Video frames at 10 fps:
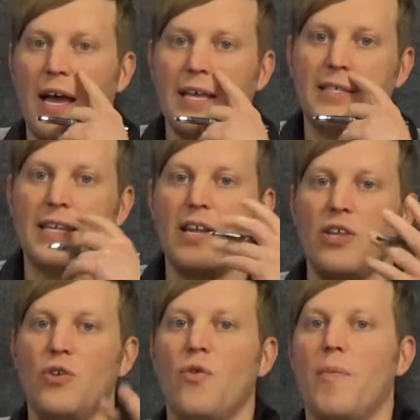sent
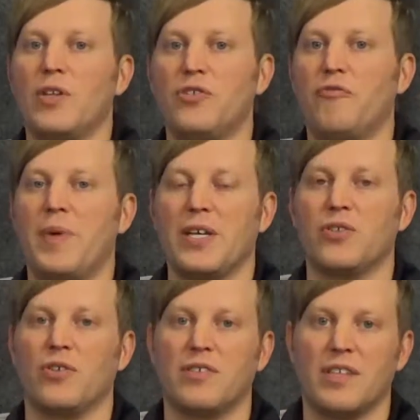you a bunch of
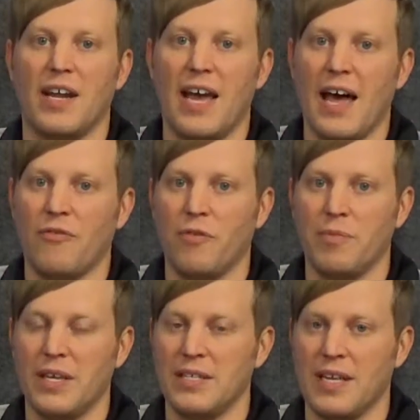pictures that I had from
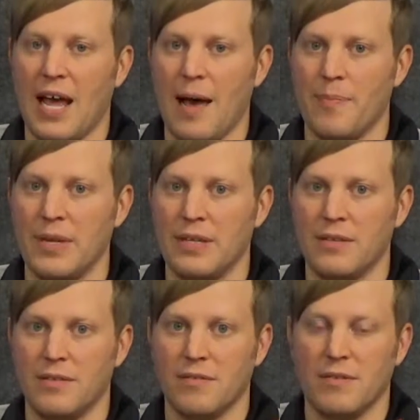things that
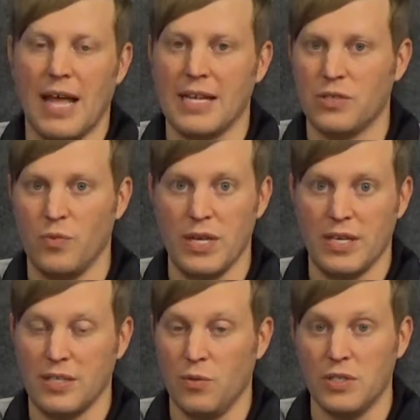happened last week
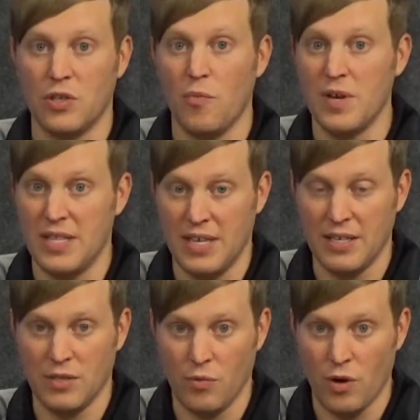because there was so many
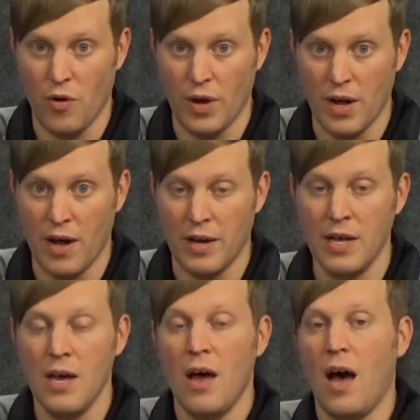things that were going on.
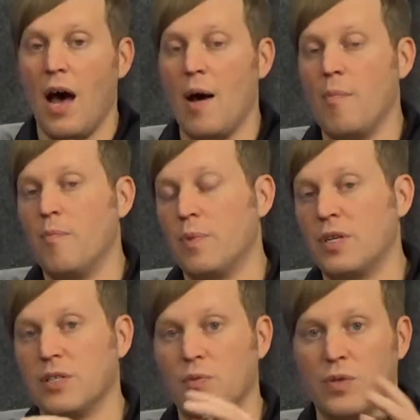
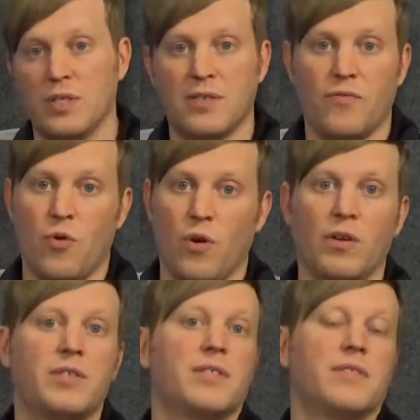Because it was, of
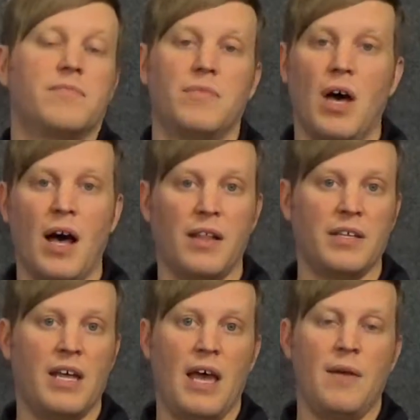course, the
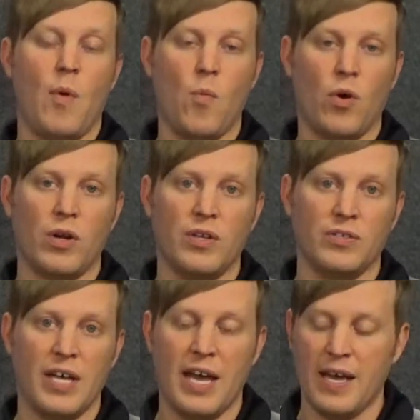holiday, Memorial
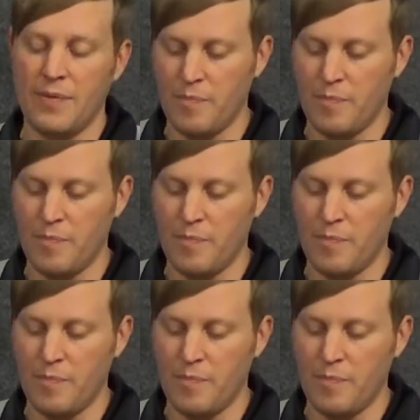Day,